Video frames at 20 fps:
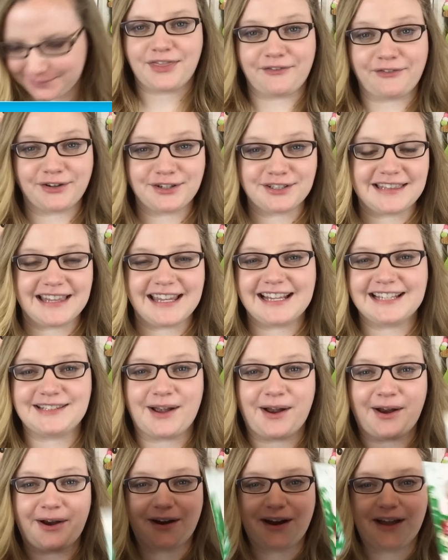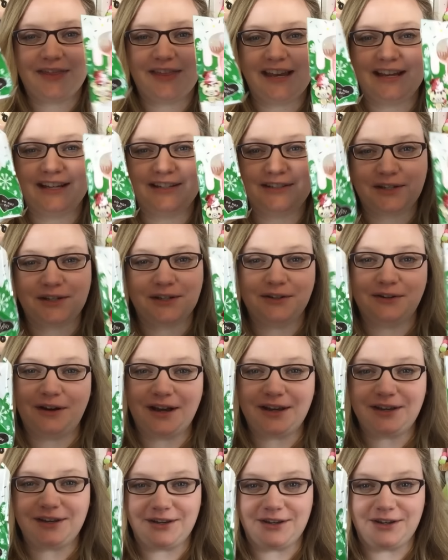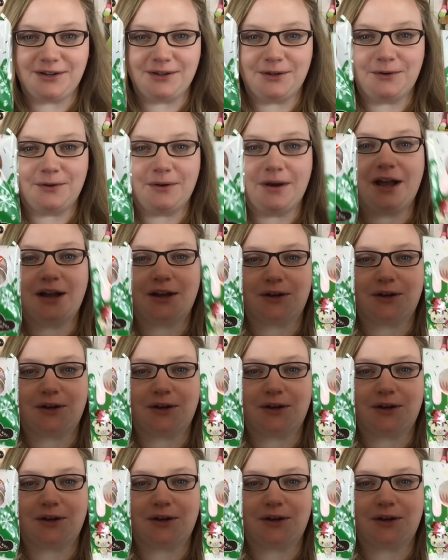The first things are the two new